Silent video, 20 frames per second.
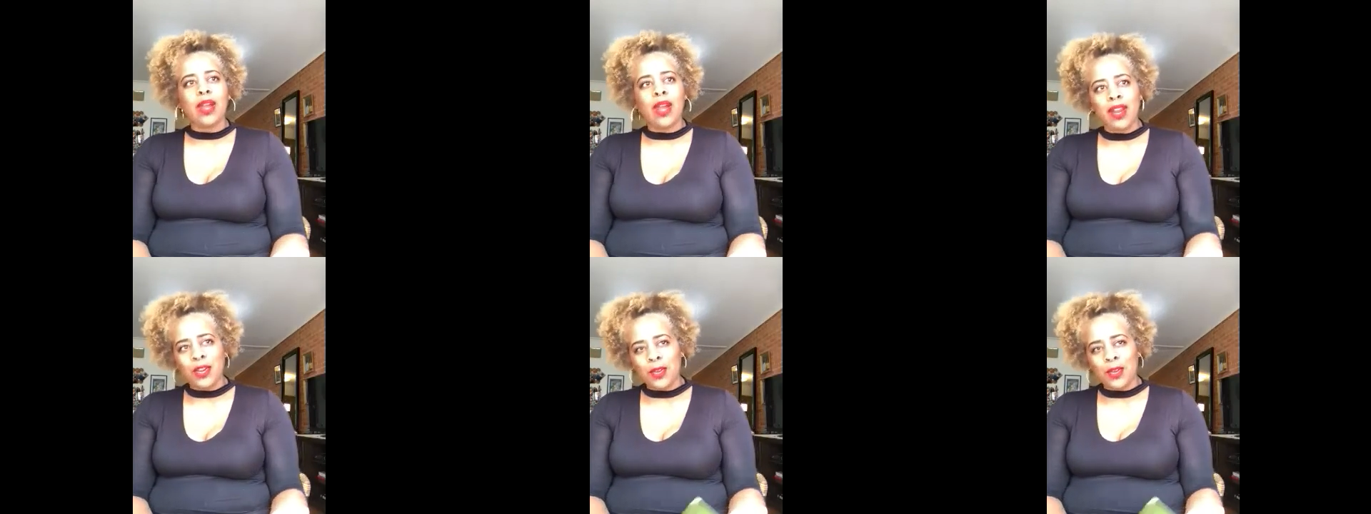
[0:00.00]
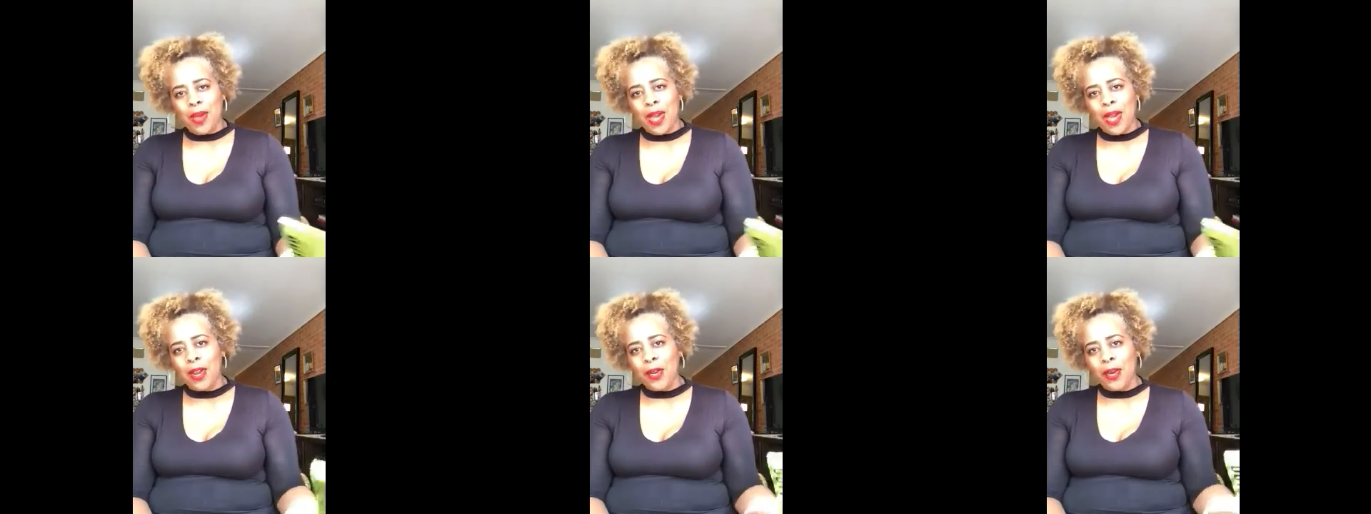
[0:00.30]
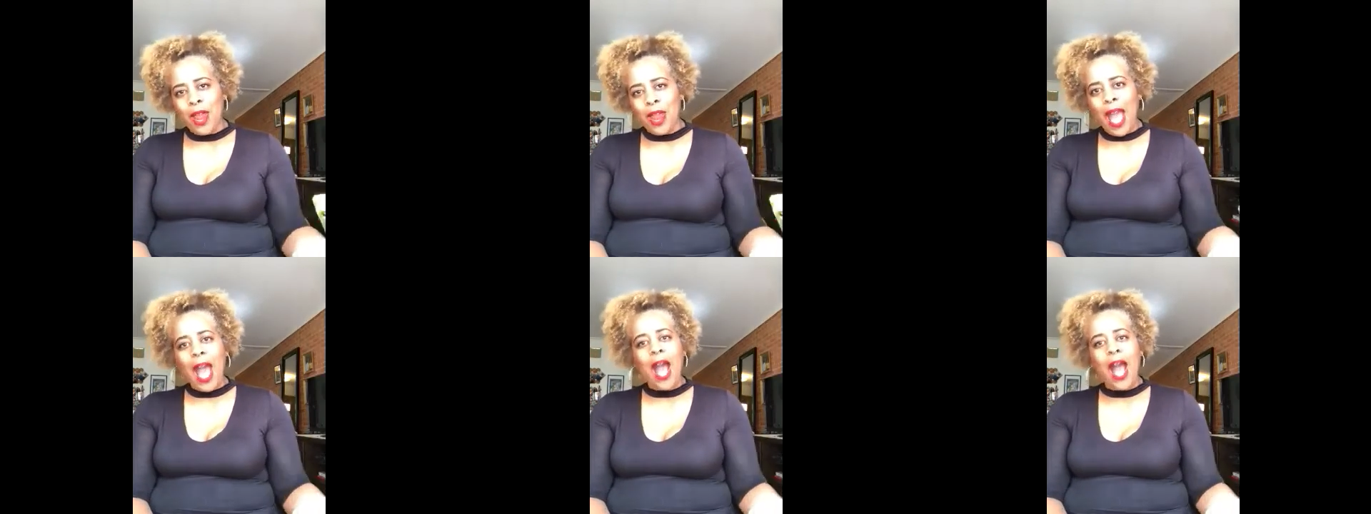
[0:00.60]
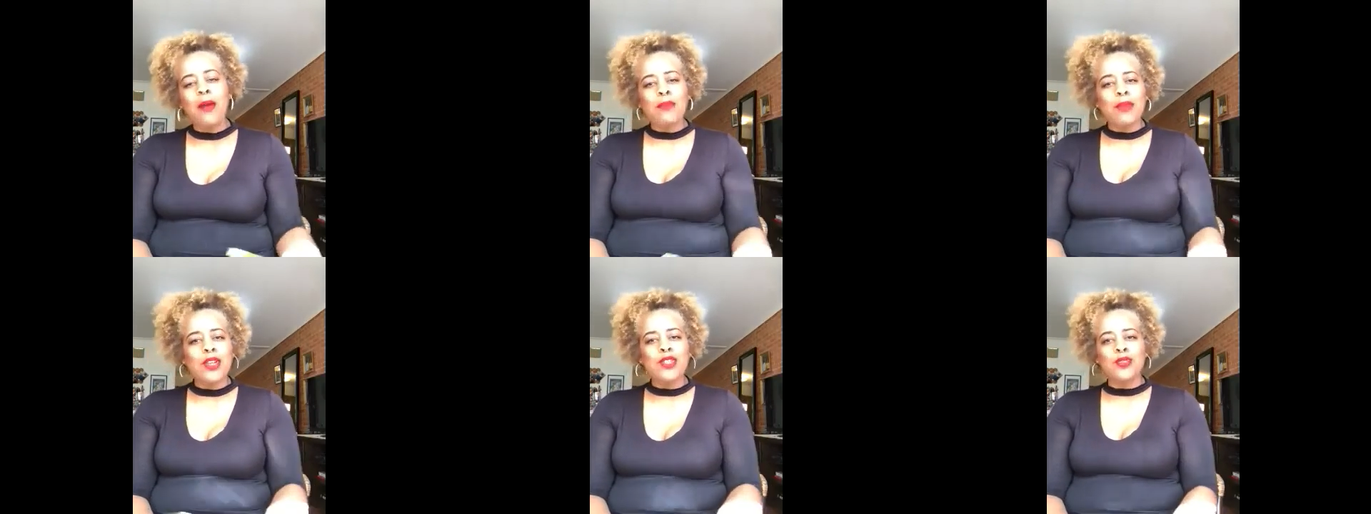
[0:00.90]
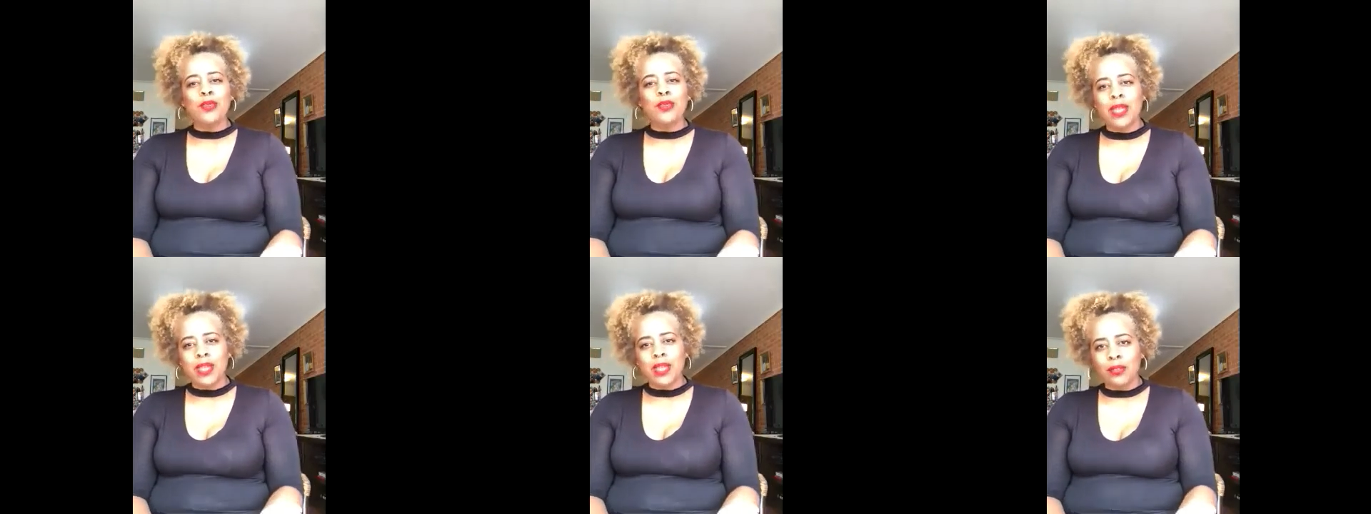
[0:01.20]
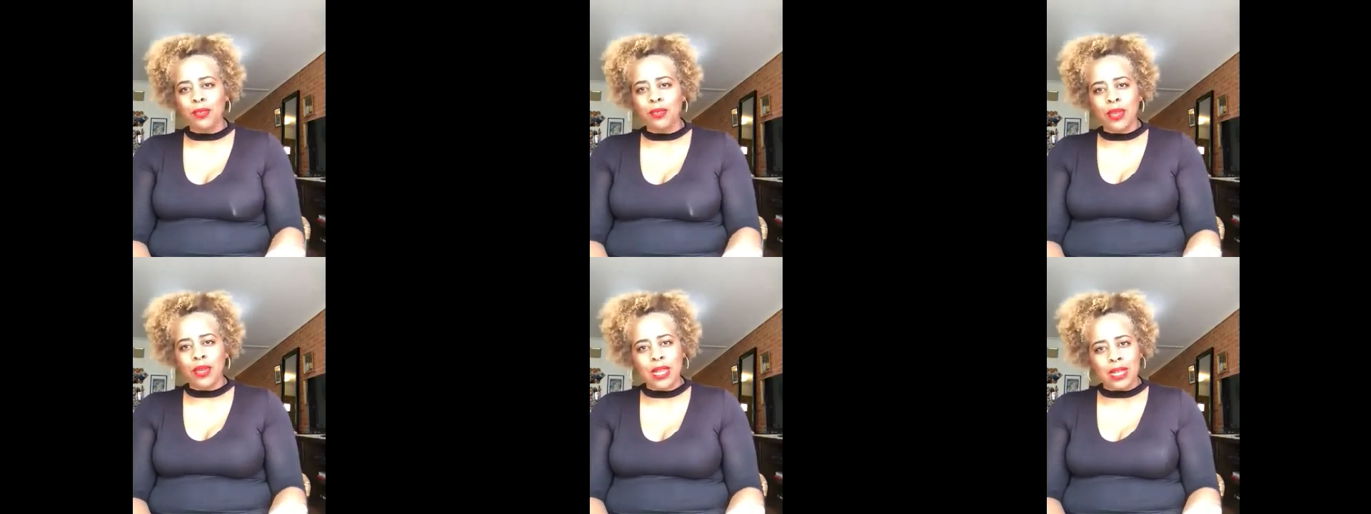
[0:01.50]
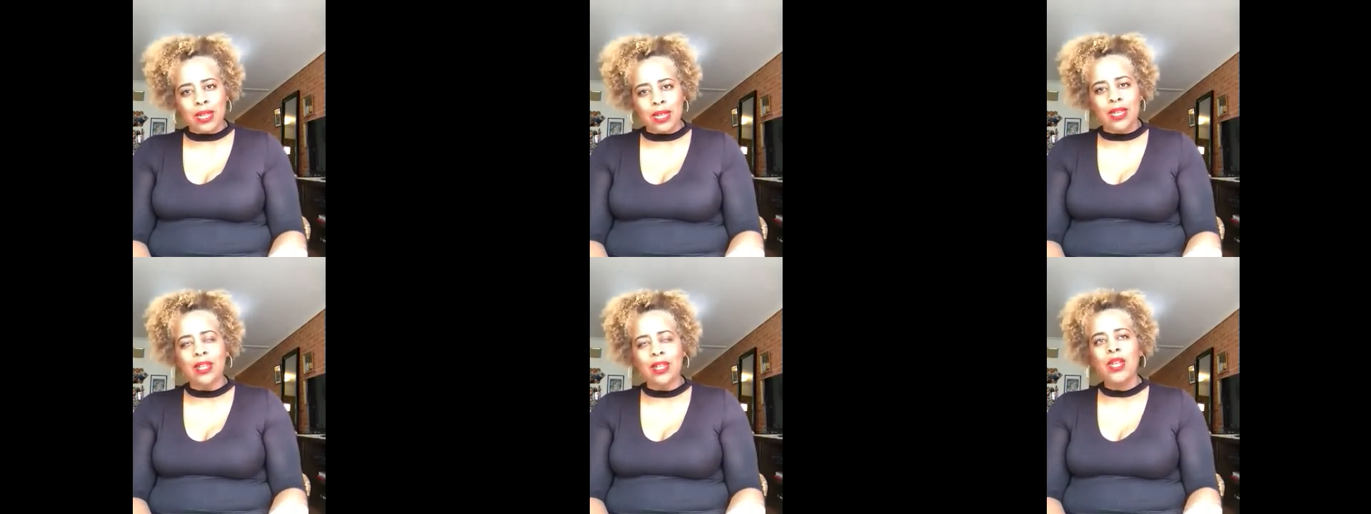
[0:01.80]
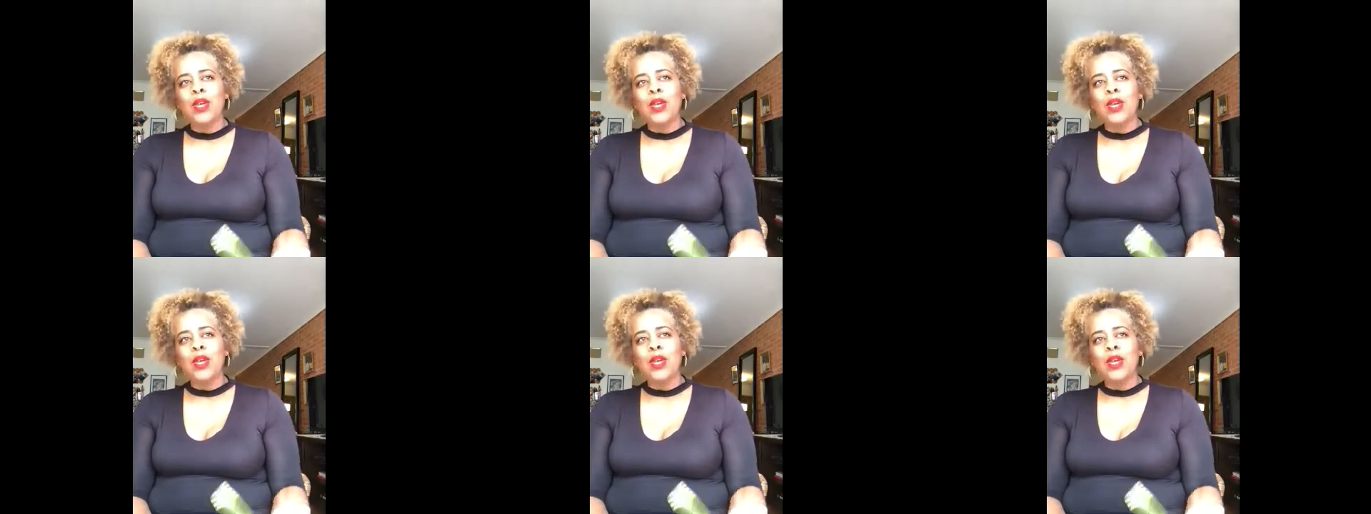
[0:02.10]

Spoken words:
no matter how much we have written,